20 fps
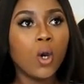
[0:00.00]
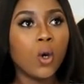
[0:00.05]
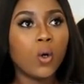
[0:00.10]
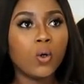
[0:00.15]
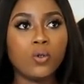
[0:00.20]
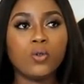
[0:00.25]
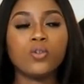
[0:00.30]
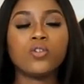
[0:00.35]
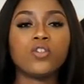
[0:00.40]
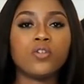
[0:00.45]

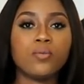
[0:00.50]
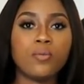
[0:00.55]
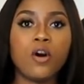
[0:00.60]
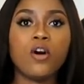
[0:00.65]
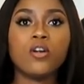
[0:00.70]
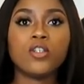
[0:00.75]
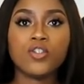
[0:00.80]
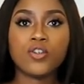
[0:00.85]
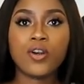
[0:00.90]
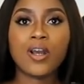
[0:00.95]
or your
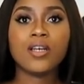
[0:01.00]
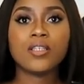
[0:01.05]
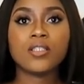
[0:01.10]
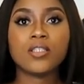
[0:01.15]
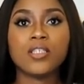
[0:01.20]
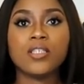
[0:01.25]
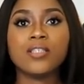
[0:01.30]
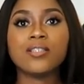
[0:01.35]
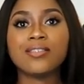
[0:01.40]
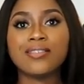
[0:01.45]
smart
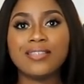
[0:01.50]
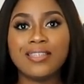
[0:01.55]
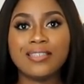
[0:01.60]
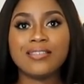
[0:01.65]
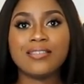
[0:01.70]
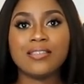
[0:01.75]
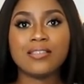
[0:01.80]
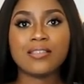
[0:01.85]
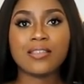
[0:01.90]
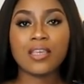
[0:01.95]
trousers
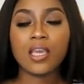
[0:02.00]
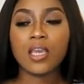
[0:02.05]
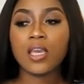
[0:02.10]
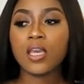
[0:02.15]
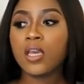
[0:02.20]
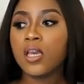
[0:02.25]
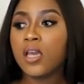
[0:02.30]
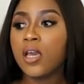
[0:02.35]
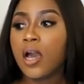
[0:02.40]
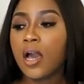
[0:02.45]
this is
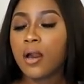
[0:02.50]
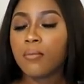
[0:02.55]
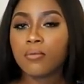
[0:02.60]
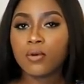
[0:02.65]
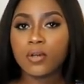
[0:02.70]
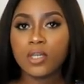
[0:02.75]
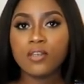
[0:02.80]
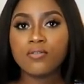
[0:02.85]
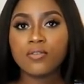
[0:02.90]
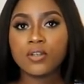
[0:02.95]
it
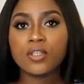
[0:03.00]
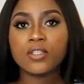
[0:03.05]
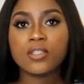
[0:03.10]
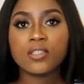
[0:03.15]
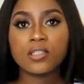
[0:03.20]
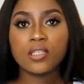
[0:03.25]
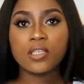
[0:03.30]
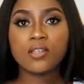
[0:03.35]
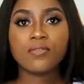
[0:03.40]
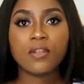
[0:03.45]
i'm even gonna
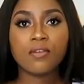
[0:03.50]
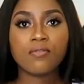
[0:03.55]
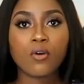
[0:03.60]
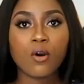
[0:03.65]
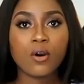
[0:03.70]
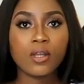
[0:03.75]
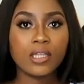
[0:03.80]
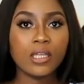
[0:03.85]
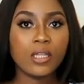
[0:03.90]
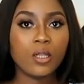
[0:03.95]
see if they've
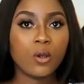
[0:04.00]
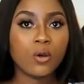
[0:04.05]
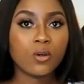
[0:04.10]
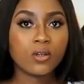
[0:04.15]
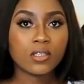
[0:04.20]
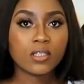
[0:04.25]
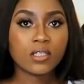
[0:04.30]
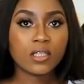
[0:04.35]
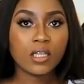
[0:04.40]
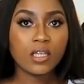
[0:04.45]
got any
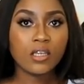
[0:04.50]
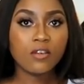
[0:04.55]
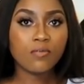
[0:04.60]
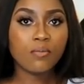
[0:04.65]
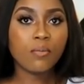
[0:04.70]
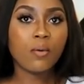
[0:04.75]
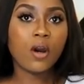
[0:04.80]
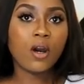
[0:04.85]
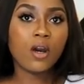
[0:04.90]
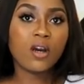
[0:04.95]
long sleeve
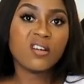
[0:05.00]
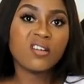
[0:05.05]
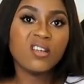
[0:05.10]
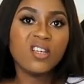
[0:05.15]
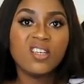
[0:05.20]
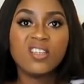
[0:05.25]
but